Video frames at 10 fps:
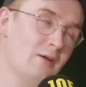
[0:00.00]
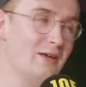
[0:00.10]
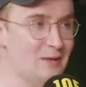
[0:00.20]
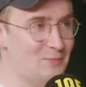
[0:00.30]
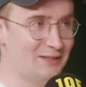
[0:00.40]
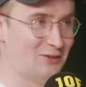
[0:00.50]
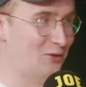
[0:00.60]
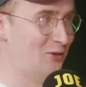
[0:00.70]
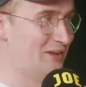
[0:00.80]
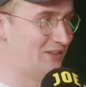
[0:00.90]
It being the
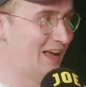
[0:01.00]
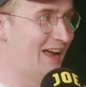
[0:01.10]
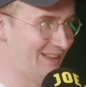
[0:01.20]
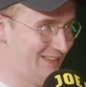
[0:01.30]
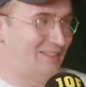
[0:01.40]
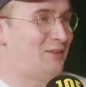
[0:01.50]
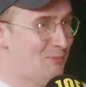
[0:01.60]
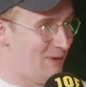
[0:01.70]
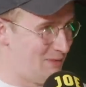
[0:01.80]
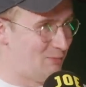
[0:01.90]
coronation, that's
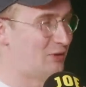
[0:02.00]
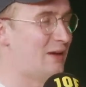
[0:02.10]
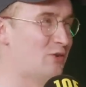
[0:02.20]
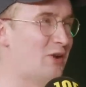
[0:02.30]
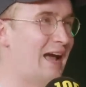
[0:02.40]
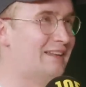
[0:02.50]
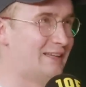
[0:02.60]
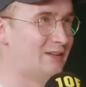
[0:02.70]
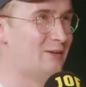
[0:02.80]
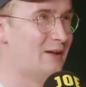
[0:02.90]
maybe the most, if you're an
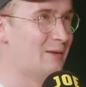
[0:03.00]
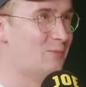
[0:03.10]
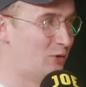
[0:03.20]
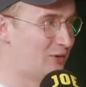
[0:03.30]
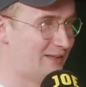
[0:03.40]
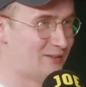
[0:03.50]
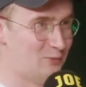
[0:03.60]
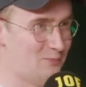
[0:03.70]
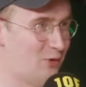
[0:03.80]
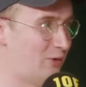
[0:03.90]
anti-monarchist
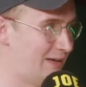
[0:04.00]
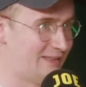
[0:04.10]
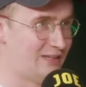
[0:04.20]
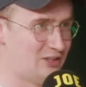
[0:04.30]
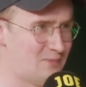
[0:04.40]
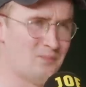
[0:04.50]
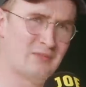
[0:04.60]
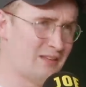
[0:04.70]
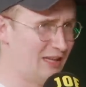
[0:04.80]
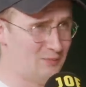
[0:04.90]
organisation,
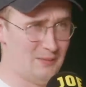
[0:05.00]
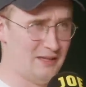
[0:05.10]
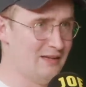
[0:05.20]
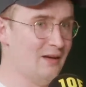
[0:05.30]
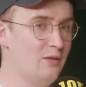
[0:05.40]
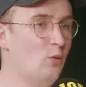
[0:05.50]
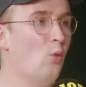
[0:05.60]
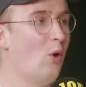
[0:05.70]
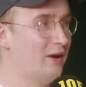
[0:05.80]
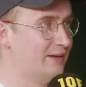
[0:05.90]
that's maybe the
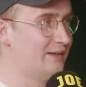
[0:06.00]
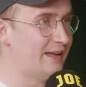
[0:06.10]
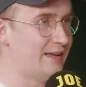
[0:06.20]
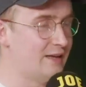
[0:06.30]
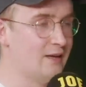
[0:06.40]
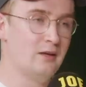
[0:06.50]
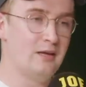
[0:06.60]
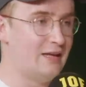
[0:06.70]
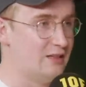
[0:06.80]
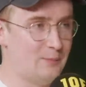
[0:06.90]
one day
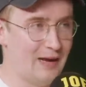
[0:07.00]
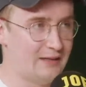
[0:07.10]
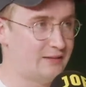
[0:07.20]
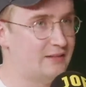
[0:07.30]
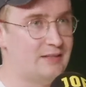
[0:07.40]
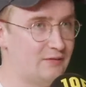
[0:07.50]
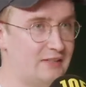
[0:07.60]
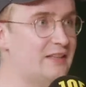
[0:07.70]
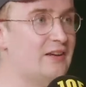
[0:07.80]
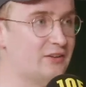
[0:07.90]
in the past
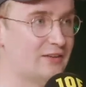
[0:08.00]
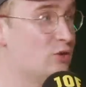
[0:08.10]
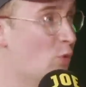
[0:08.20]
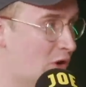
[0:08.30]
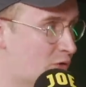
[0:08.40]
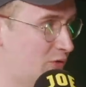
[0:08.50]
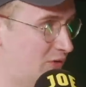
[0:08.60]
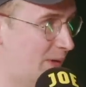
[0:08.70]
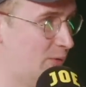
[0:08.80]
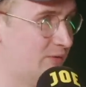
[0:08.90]
seventy years that you are going
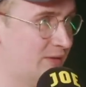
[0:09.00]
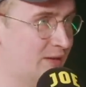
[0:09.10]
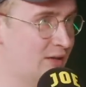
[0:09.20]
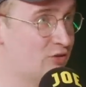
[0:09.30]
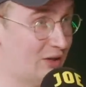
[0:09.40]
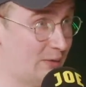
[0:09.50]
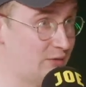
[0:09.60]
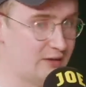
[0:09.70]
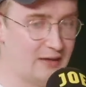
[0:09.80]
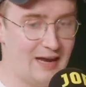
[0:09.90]
to mount, try and
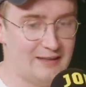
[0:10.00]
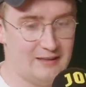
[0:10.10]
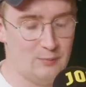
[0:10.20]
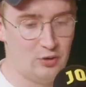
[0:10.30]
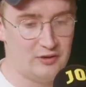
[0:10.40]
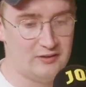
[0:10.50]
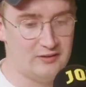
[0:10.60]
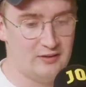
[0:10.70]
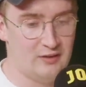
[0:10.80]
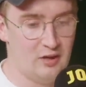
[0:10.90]
mount an
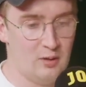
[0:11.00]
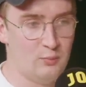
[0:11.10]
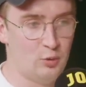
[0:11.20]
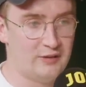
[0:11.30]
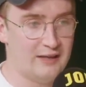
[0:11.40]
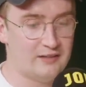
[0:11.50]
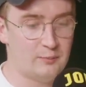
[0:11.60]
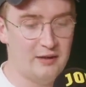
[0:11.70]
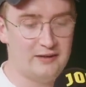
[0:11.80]
anti-monarchist protest. But